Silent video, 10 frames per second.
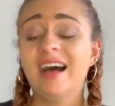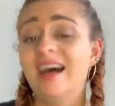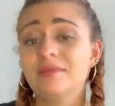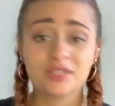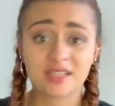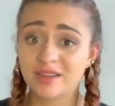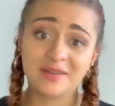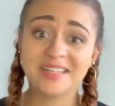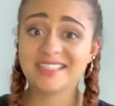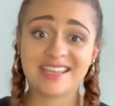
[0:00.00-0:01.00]
I'm just gonna go
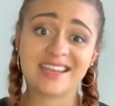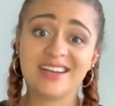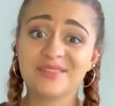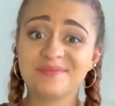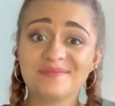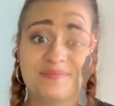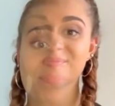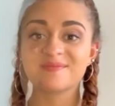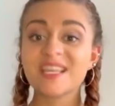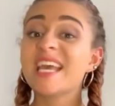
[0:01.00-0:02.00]
ahead and take it out.
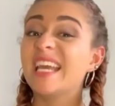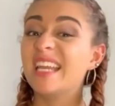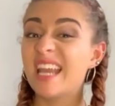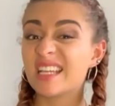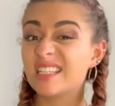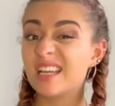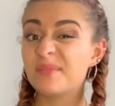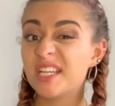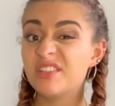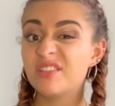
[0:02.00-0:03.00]
Next time
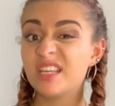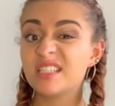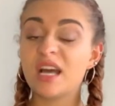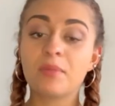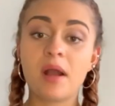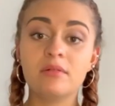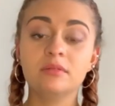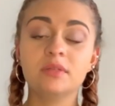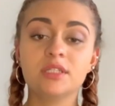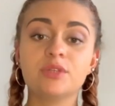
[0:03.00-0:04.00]
I do this, I'll
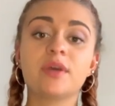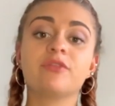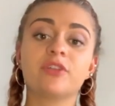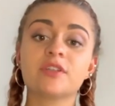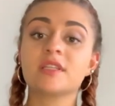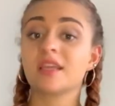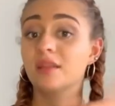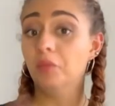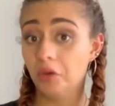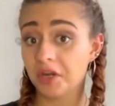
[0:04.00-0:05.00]
probably do it first thing in the
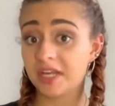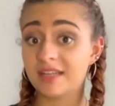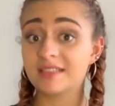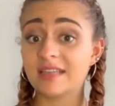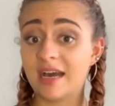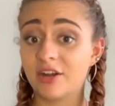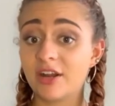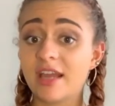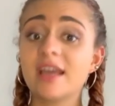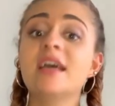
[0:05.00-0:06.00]
morning on
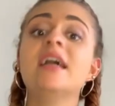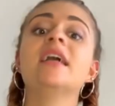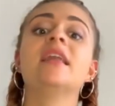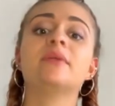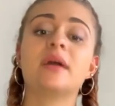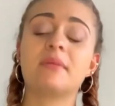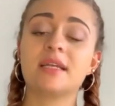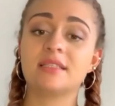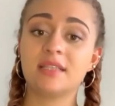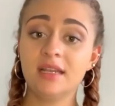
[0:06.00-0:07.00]
Saturday. That way by
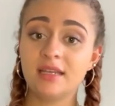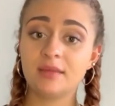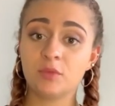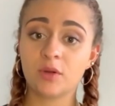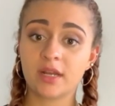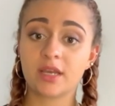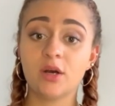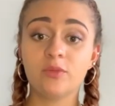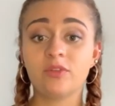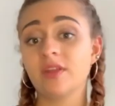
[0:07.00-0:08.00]
Sunday morning,
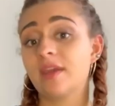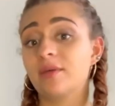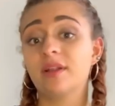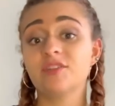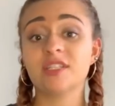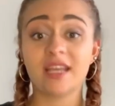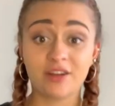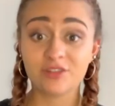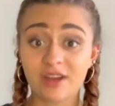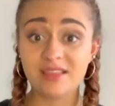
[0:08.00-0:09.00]
hopefully they will have just
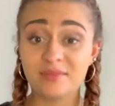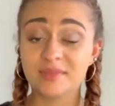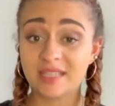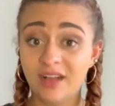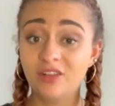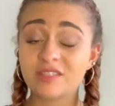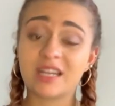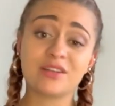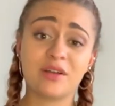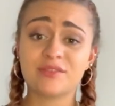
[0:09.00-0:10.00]
air dried themselves and
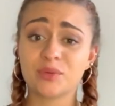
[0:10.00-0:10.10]
I don't have to